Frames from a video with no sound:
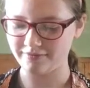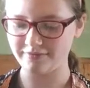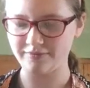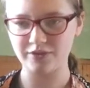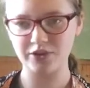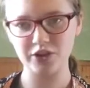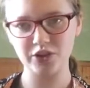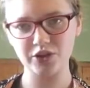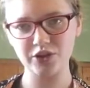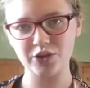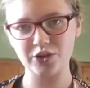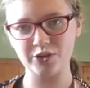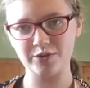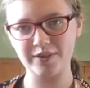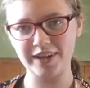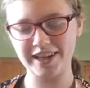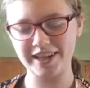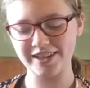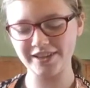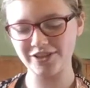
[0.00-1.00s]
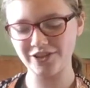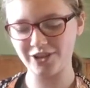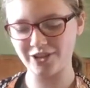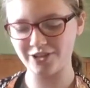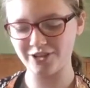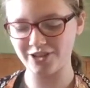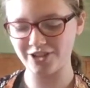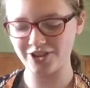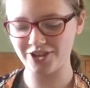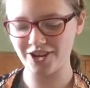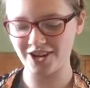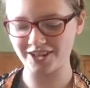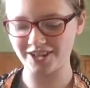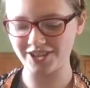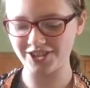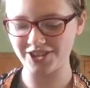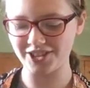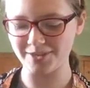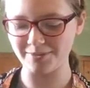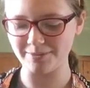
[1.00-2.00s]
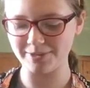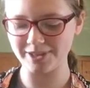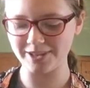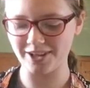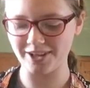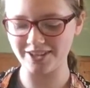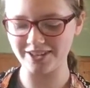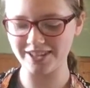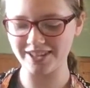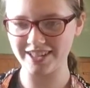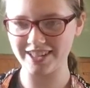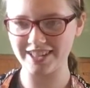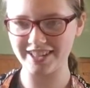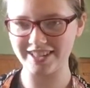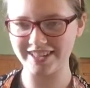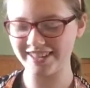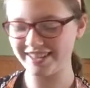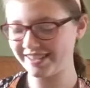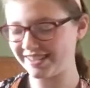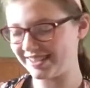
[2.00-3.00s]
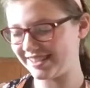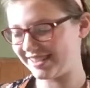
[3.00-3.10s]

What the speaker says: I'm just gonna arrange all of the chocolate chips onto here.